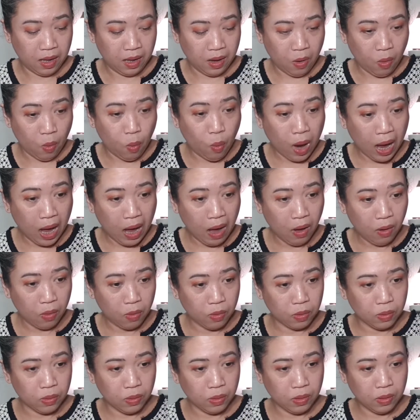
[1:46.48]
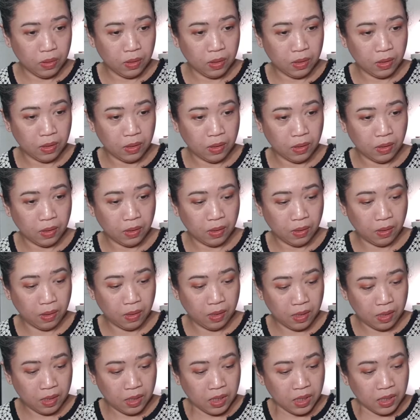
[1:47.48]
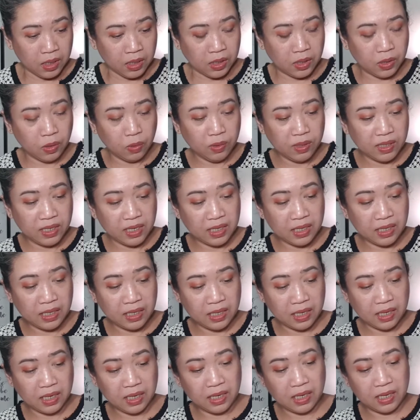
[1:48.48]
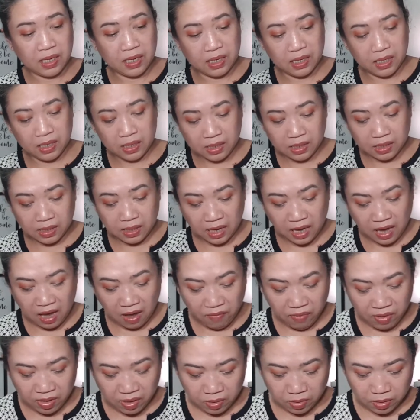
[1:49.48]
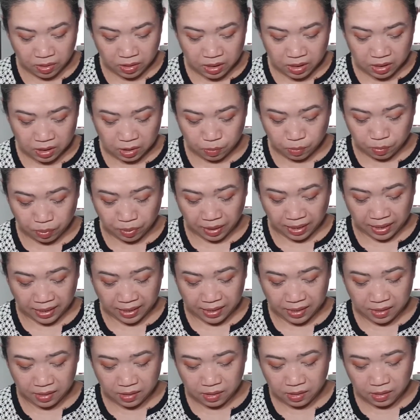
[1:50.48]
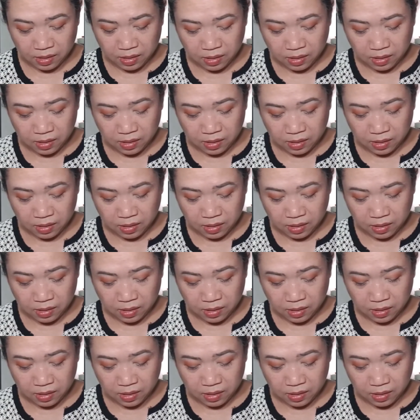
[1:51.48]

wow, so this is, I haven't heard this brand.